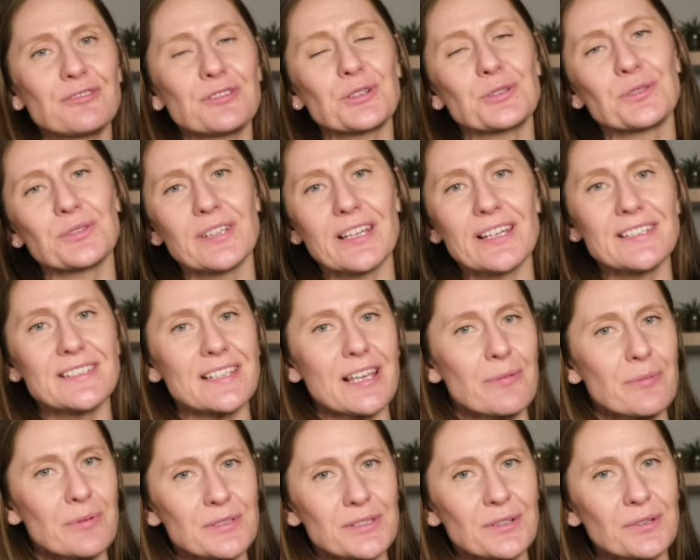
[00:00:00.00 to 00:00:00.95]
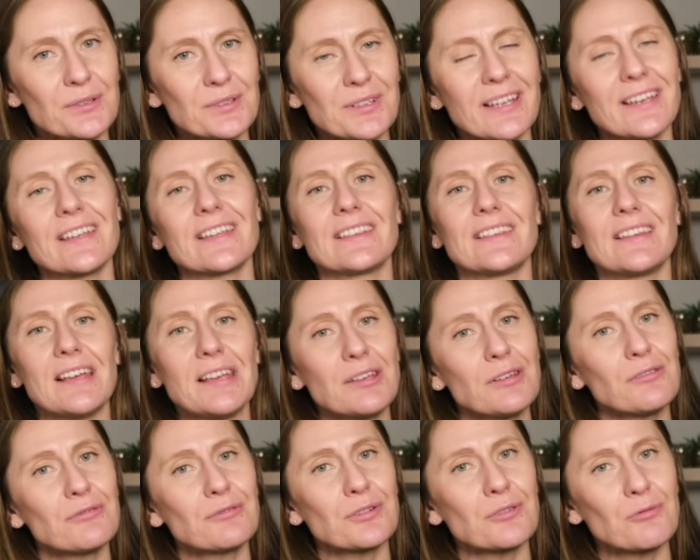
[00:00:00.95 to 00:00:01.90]
today's episode. Thank
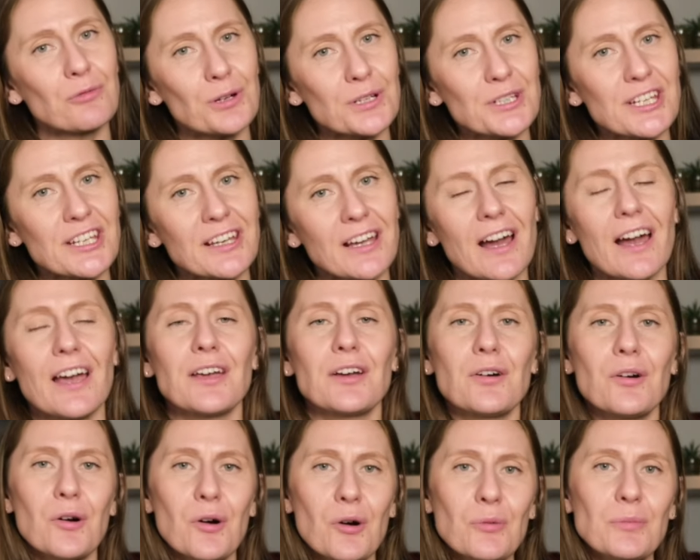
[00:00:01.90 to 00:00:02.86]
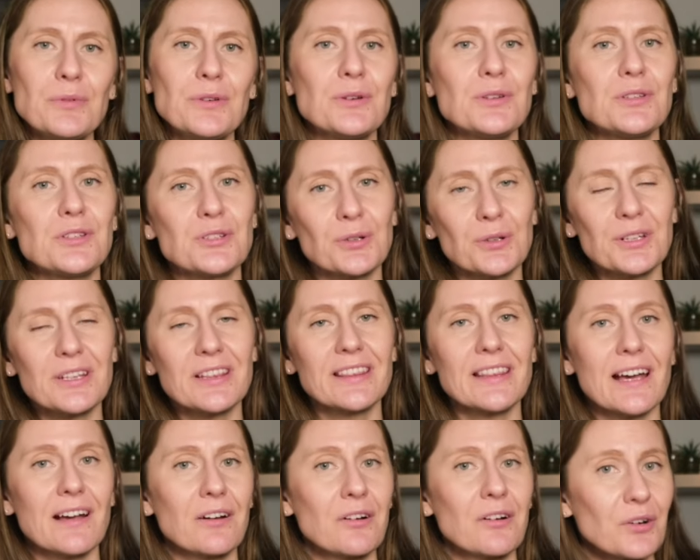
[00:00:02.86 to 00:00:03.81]
you for watching. I hope you enjoyed
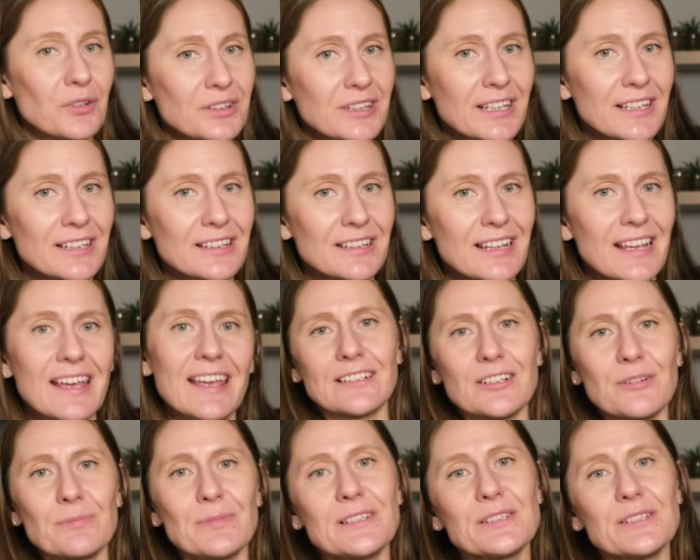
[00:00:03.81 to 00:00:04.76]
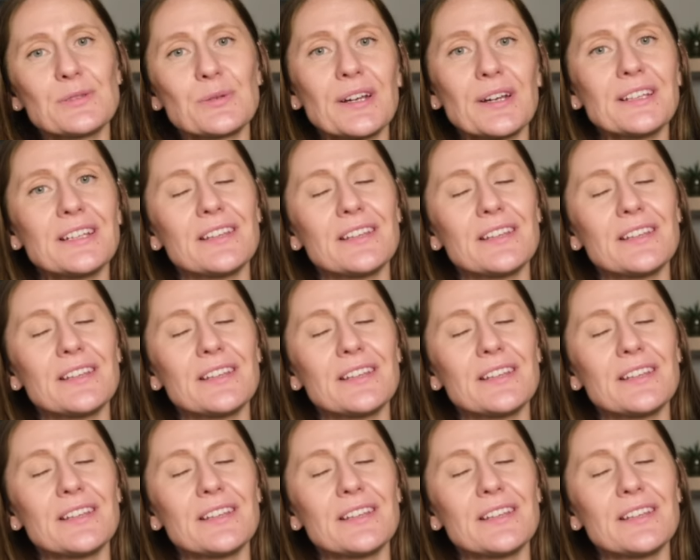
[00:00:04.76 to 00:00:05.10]
the content. Please write in